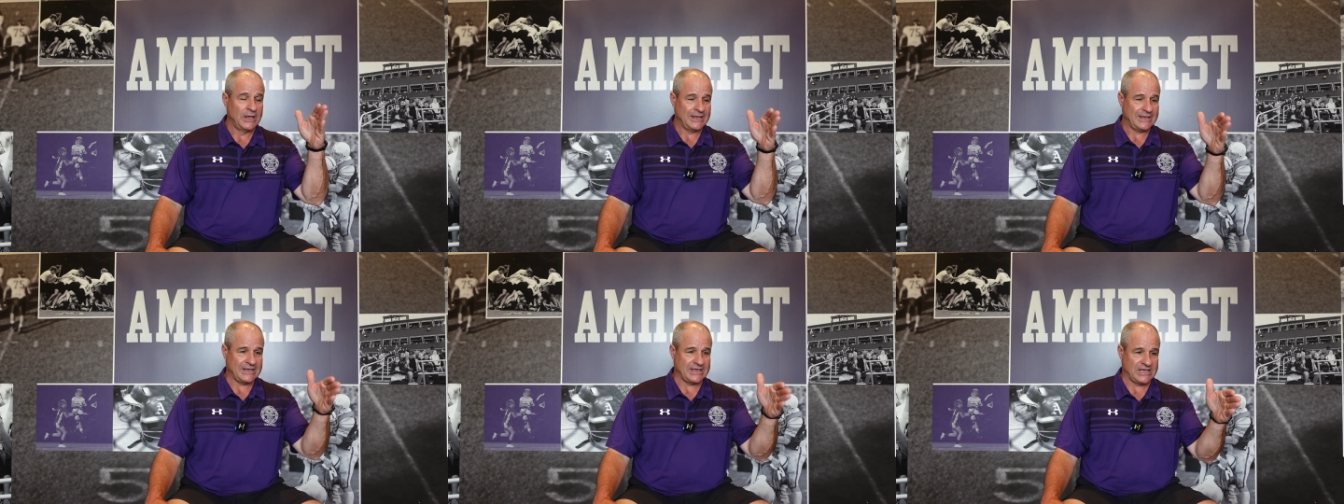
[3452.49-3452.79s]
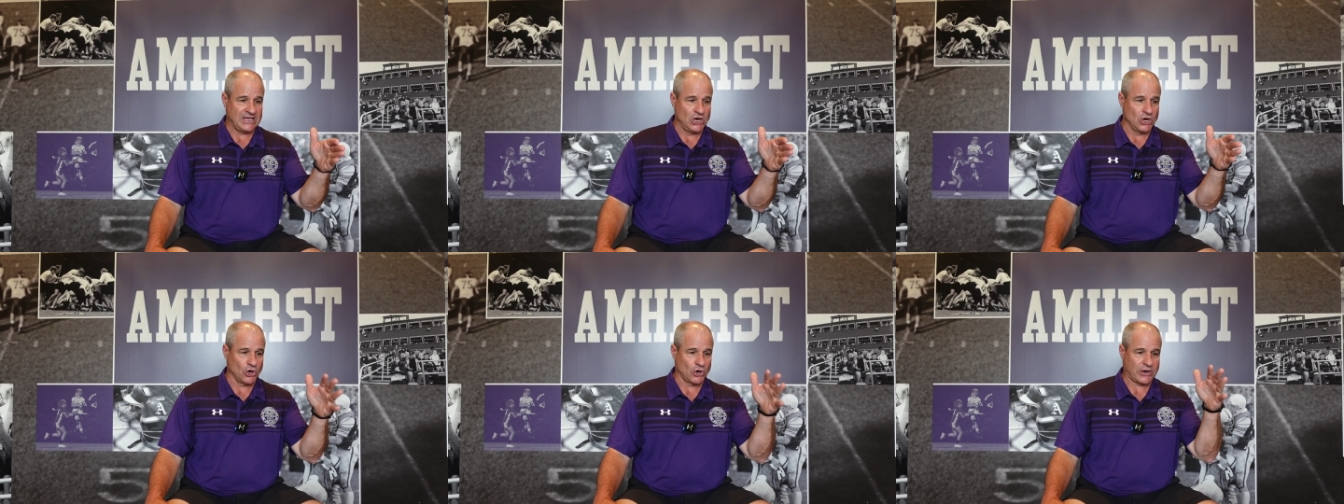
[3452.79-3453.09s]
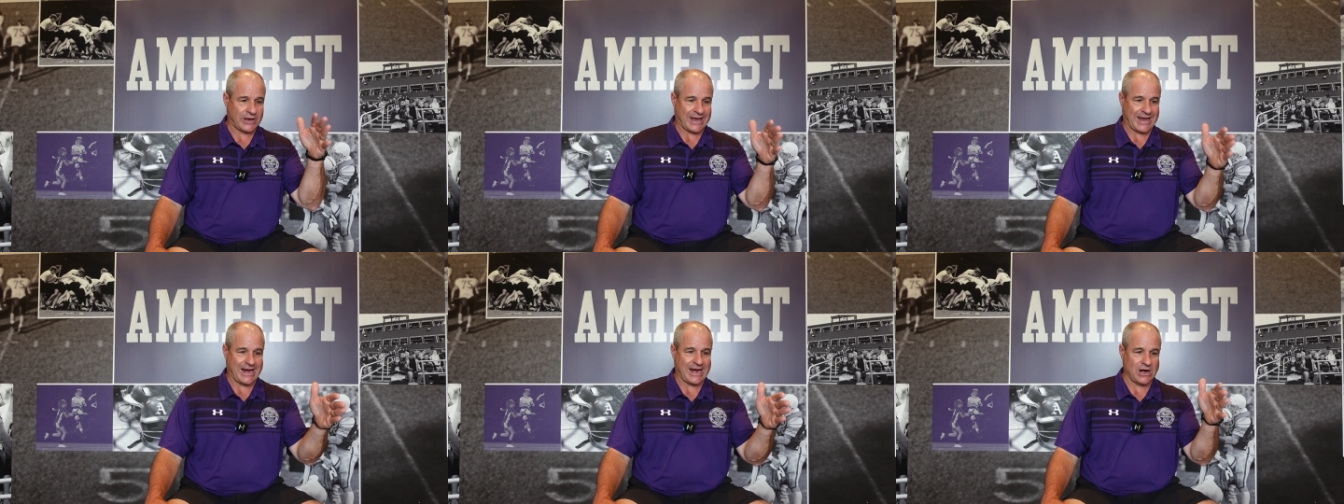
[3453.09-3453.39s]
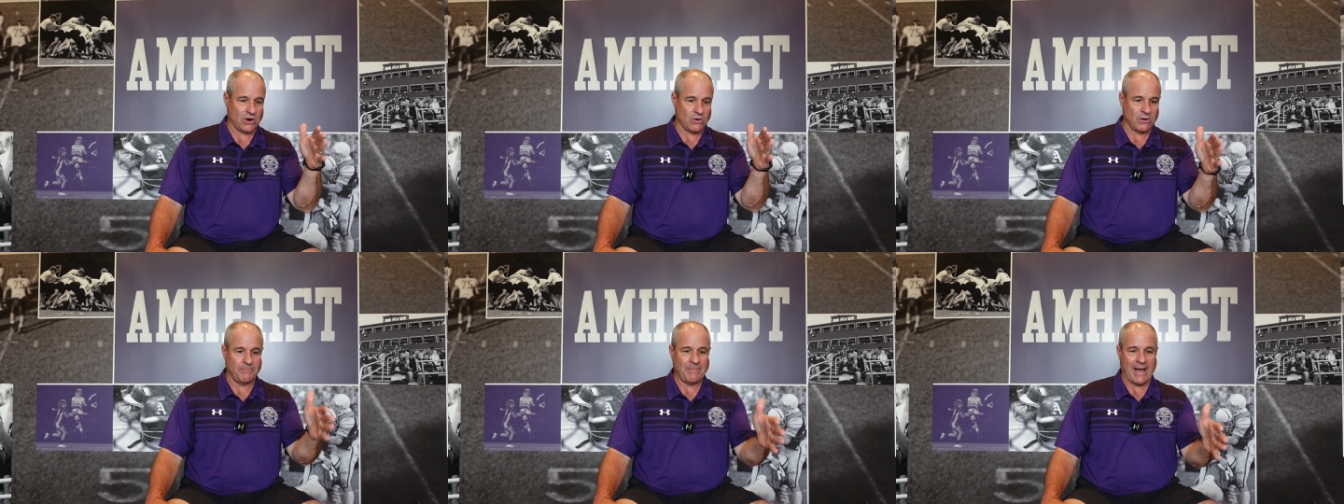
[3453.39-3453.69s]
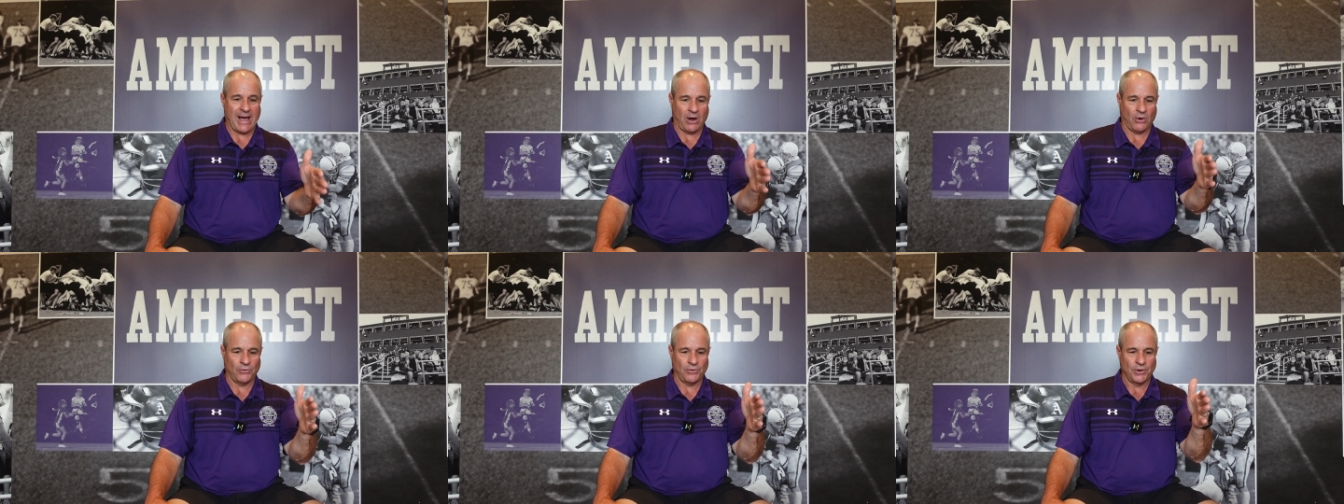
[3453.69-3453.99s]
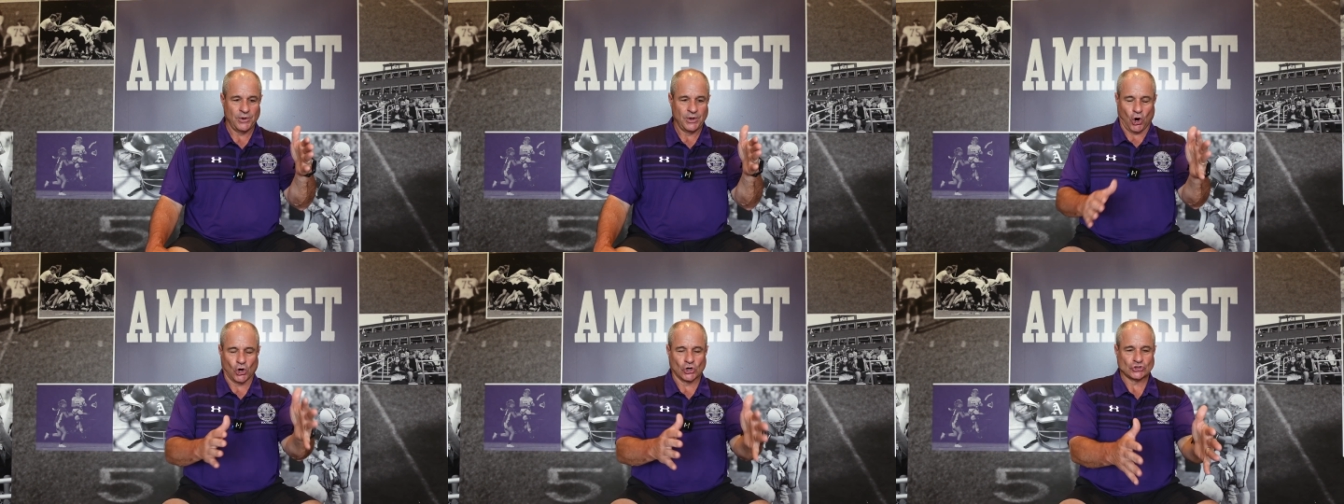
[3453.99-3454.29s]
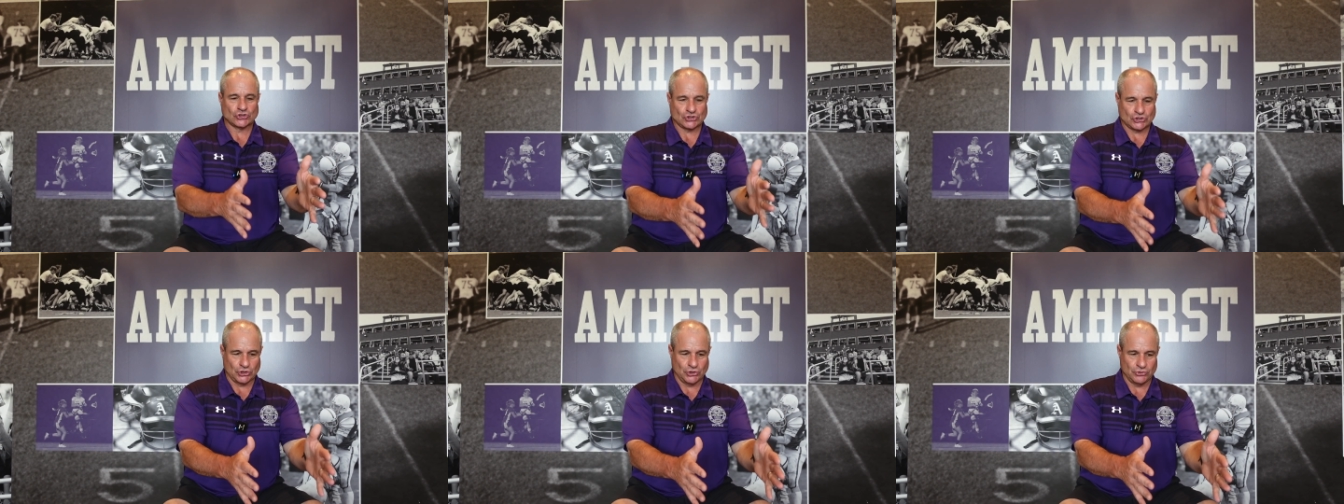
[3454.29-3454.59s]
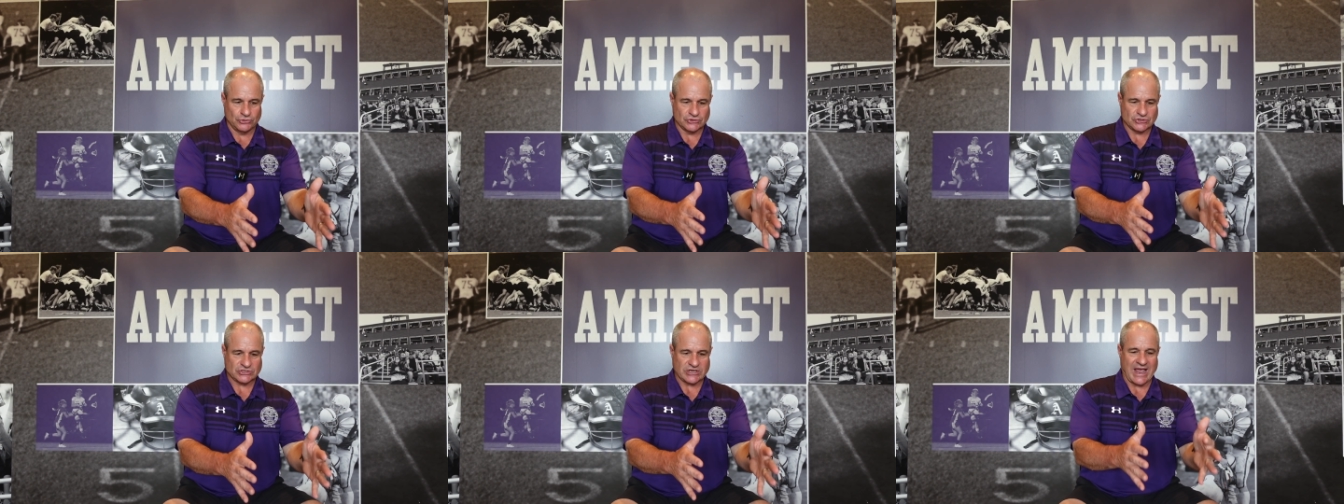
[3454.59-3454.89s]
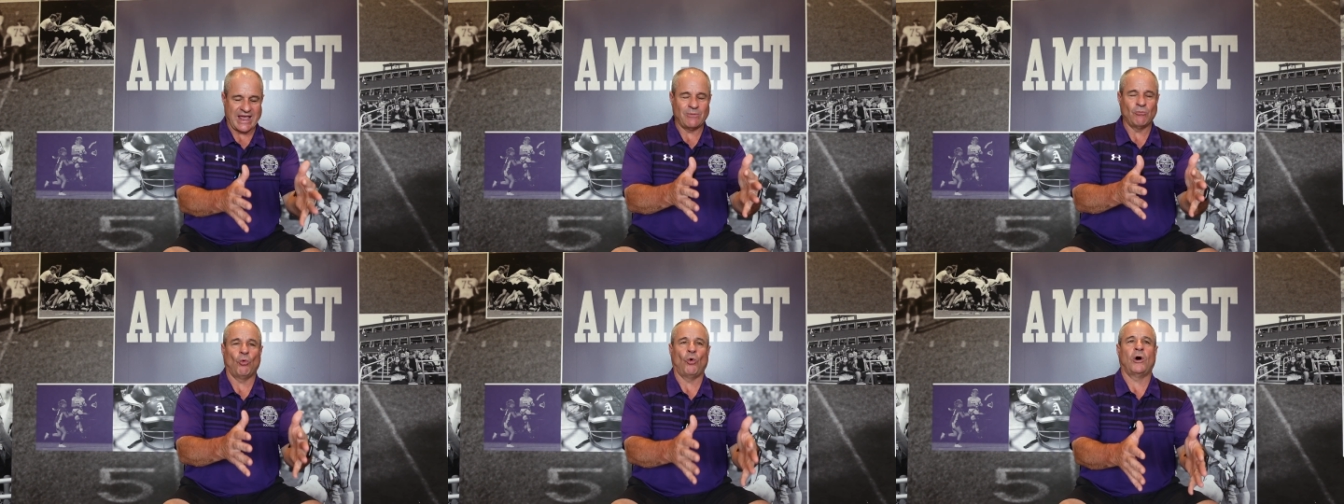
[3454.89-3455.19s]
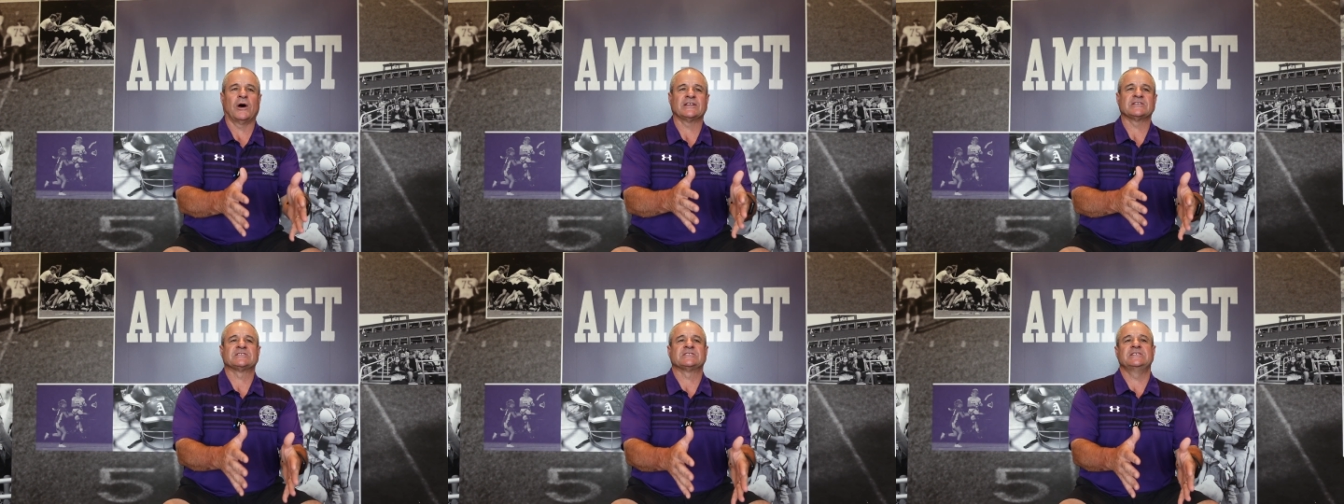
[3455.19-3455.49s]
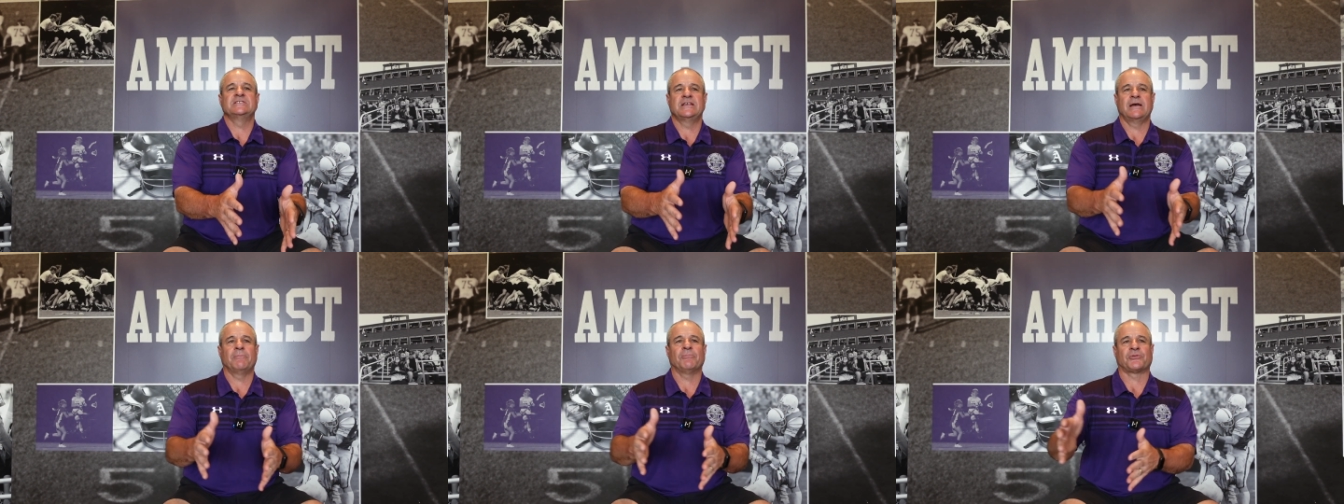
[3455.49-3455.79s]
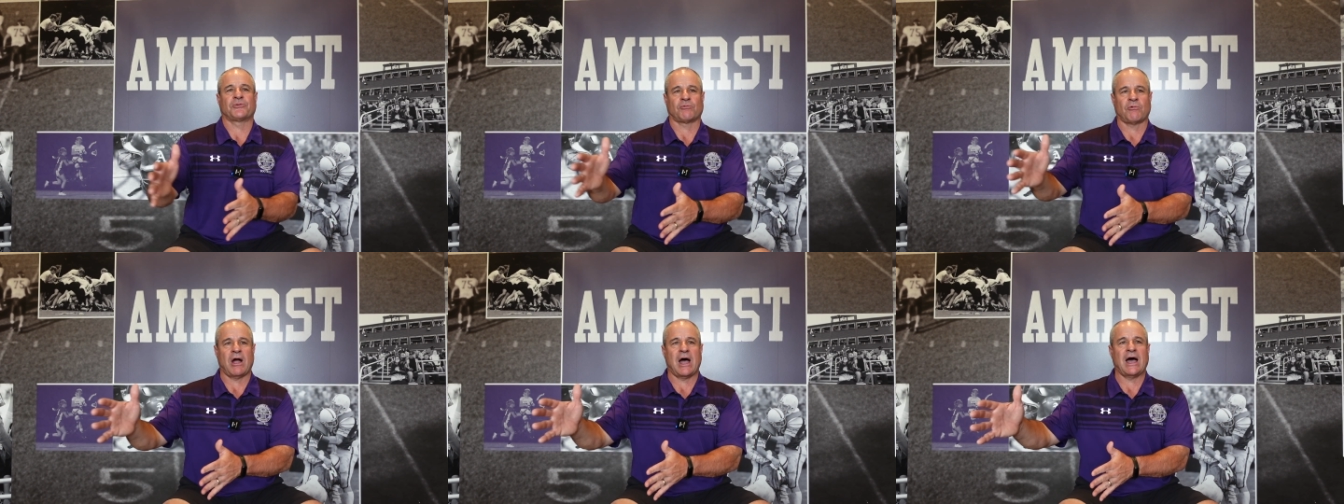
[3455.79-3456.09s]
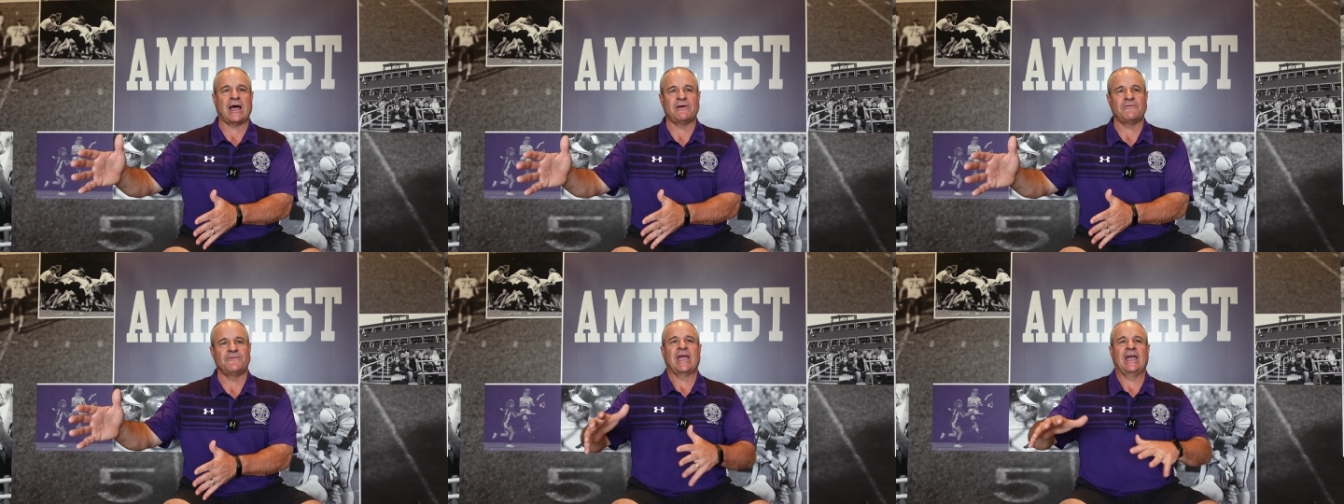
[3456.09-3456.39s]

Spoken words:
here care about our students and want to see them thrive